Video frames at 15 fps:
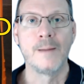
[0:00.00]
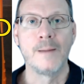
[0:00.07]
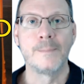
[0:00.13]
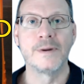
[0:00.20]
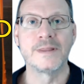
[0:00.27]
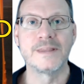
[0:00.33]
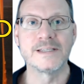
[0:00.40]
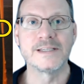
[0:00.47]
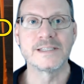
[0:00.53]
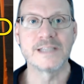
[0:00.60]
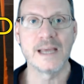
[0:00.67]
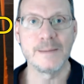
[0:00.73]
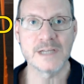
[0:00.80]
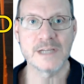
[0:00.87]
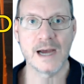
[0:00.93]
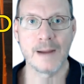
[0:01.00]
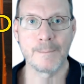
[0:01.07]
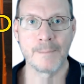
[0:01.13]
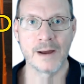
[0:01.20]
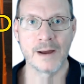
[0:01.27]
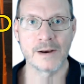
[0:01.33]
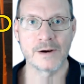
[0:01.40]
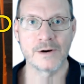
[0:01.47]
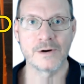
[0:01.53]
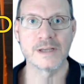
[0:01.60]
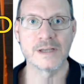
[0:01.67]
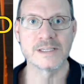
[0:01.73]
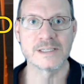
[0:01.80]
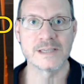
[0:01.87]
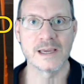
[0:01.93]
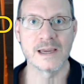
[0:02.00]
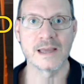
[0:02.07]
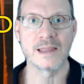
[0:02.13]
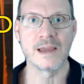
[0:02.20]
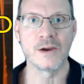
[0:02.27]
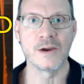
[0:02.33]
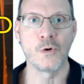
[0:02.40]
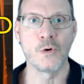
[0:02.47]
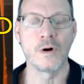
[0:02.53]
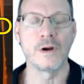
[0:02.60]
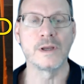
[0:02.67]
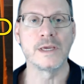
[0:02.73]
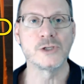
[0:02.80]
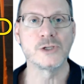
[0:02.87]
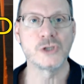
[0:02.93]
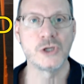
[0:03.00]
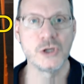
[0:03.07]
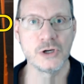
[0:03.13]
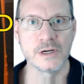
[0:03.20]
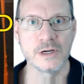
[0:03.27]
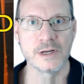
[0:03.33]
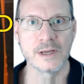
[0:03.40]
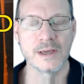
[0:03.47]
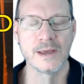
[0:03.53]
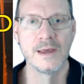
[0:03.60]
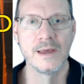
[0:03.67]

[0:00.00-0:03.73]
but this Temtop monitor is saying the air quality is good.